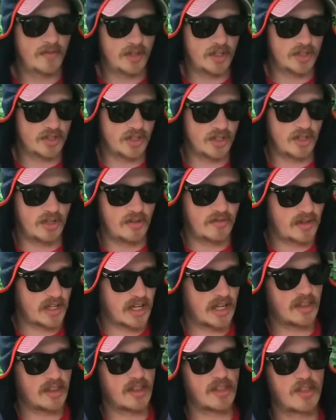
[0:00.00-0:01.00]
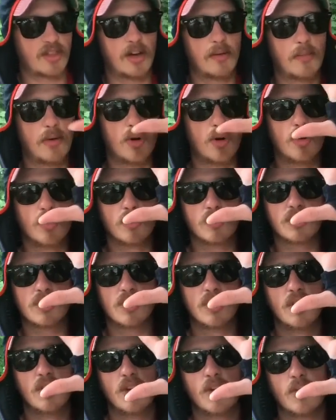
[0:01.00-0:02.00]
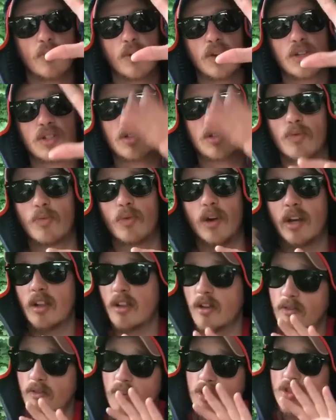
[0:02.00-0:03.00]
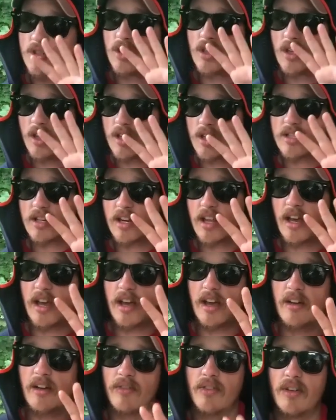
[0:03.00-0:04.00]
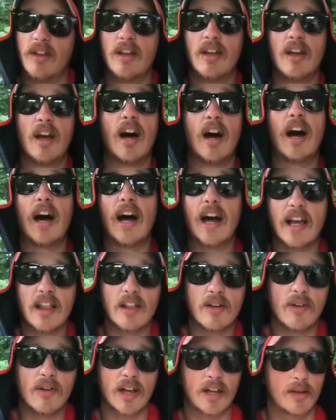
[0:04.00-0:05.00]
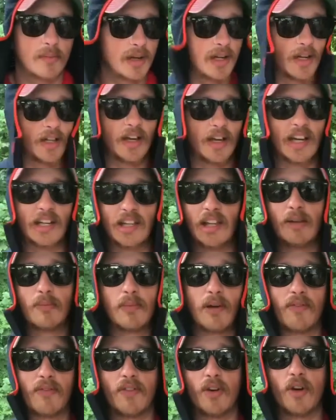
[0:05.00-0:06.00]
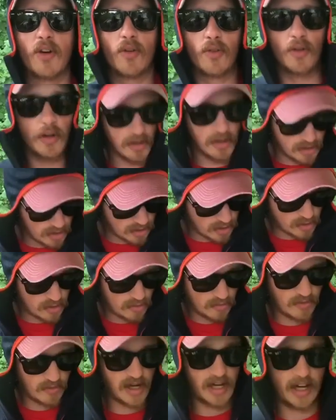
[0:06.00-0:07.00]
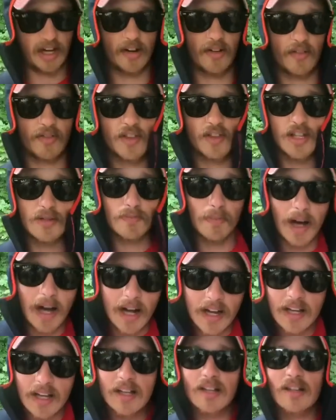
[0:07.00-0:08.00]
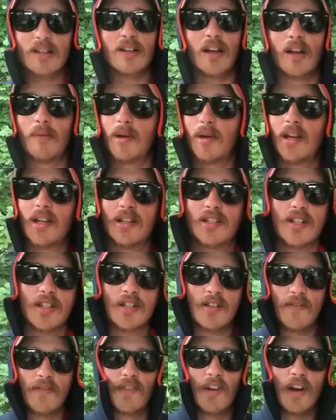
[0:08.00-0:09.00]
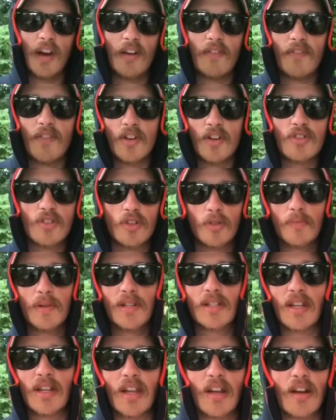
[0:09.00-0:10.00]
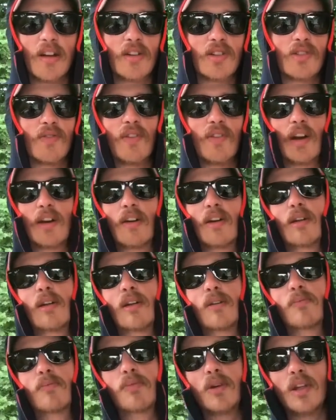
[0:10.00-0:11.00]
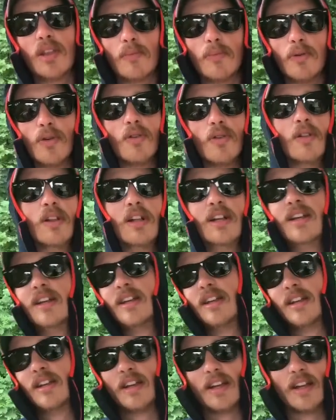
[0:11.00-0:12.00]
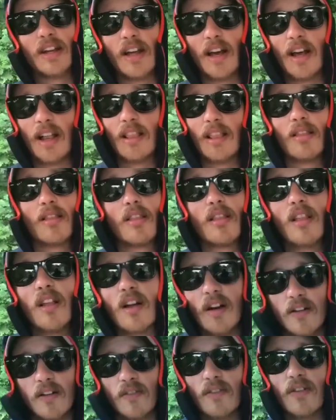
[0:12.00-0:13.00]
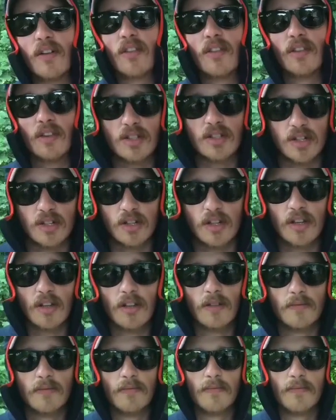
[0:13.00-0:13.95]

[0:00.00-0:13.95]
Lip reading: version, you've got the thumb holes, which the regular version doesn't have. Highly recommend it. I'd keep my phone right here in this pocket. I mean, it's just a very versatile piece of gear. It's very breathable, and I love this hoodie.